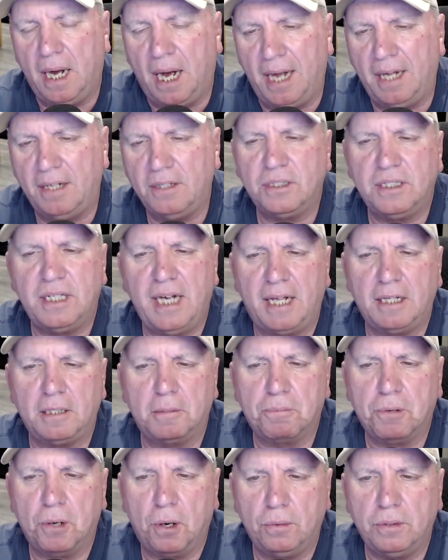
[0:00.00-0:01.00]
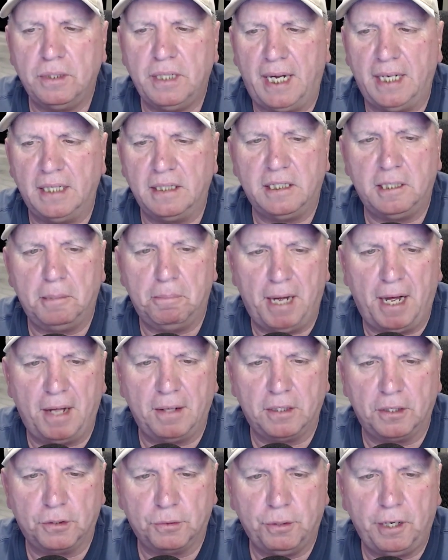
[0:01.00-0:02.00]
I understand the protest
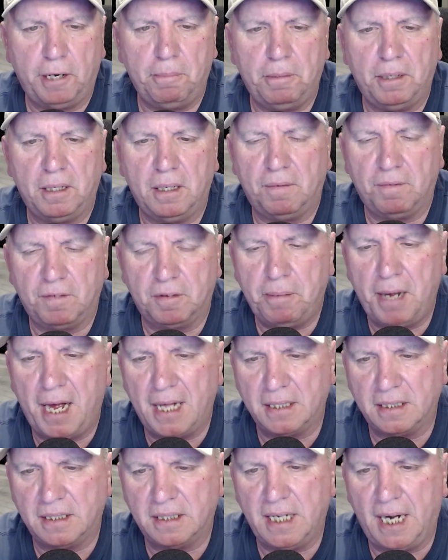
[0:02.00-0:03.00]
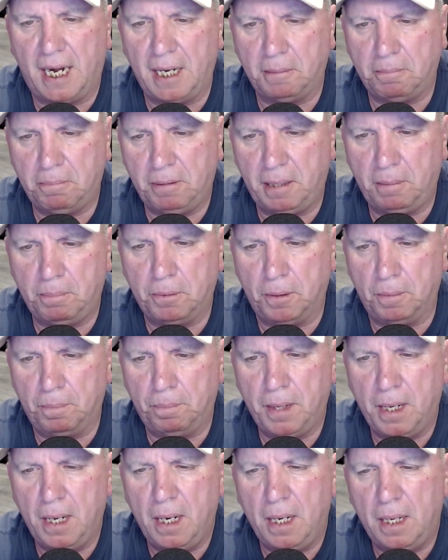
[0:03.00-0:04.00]
about the treatment of the Palestine people,
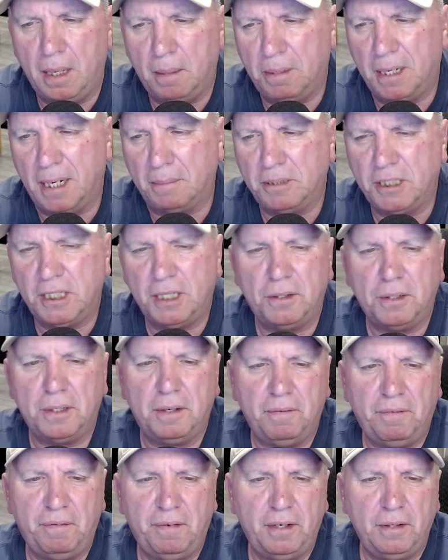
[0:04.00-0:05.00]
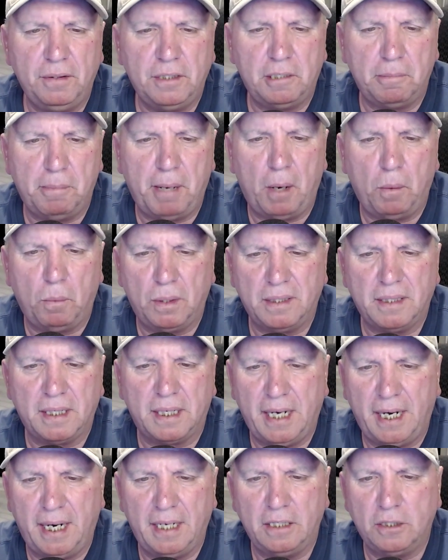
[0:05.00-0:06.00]
but I'm still confused about what the
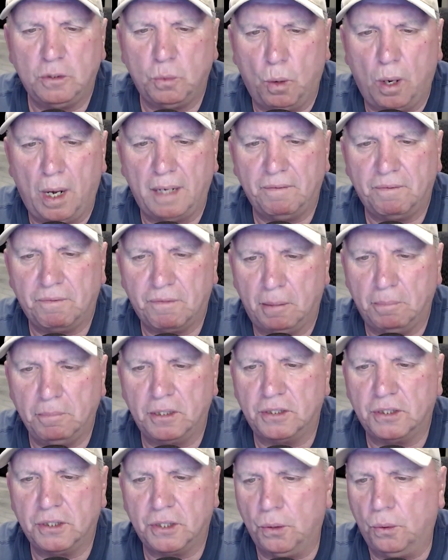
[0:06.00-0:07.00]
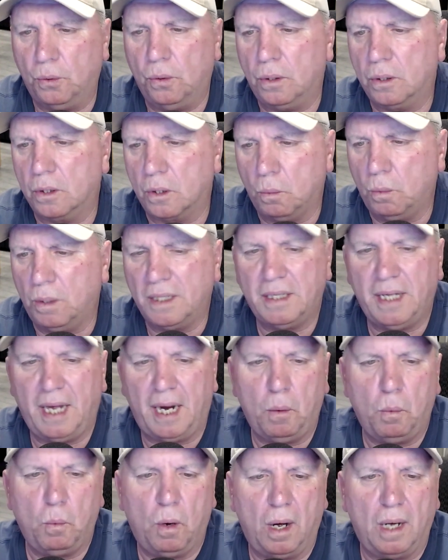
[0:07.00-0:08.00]
kids want from the school or what
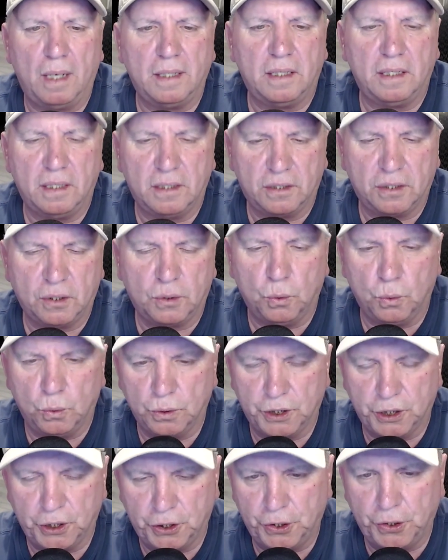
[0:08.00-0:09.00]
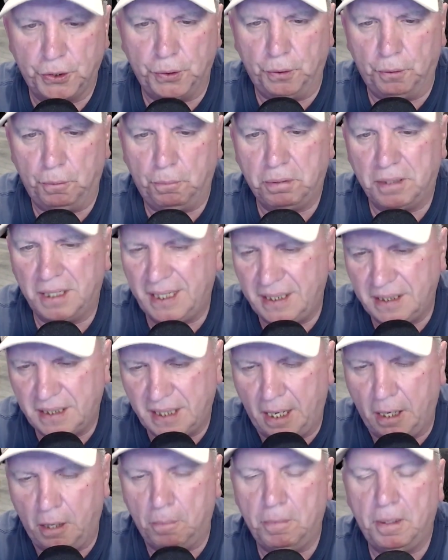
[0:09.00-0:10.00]
they want the school to do. Please
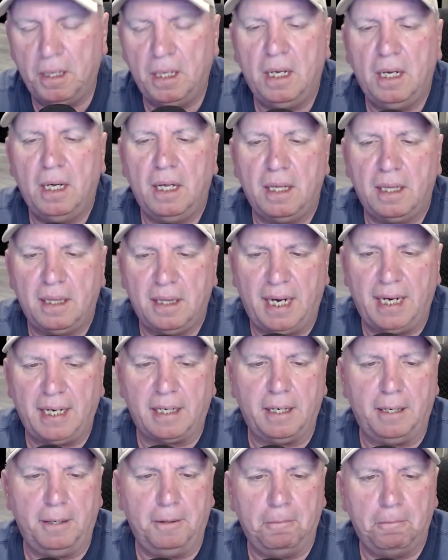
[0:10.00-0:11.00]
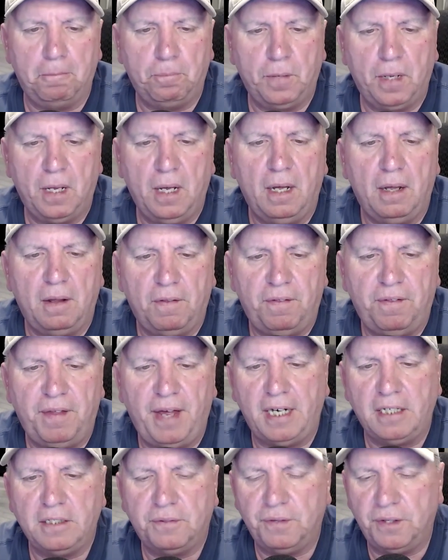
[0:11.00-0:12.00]
help. Thank you.
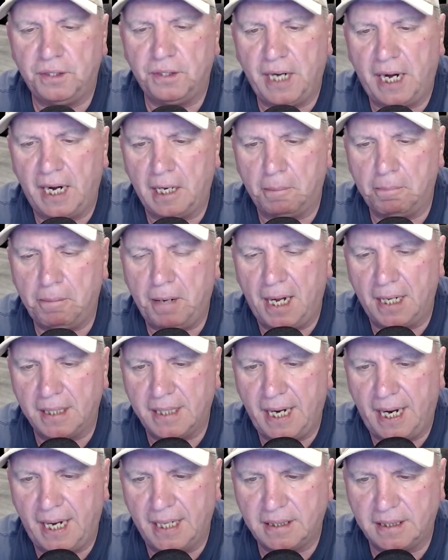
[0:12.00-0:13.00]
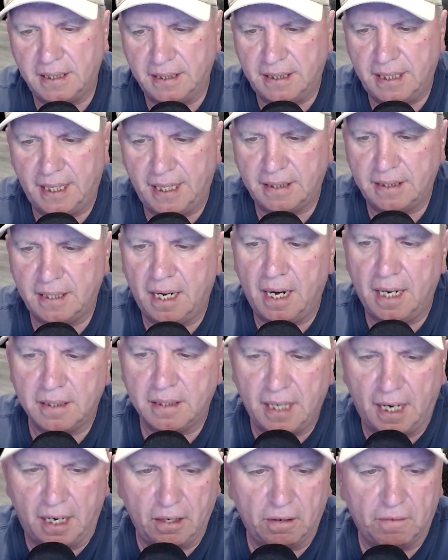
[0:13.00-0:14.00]
Thanks for your daily podcast and
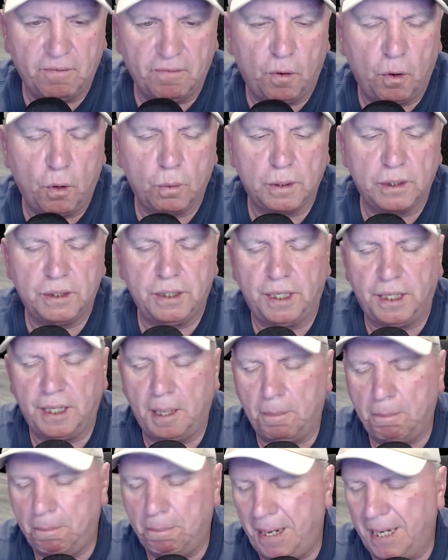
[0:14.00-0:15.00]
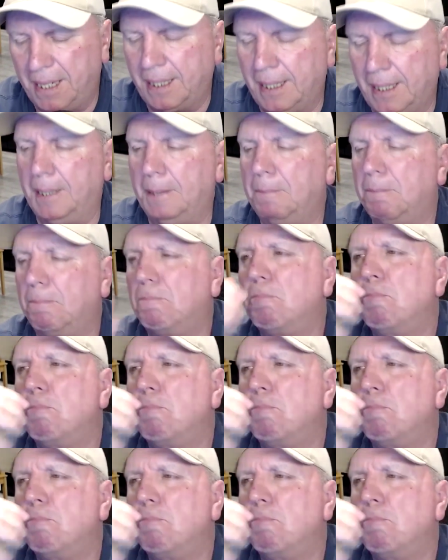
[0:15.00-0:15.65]
TikToks. I look forward to them, Becky.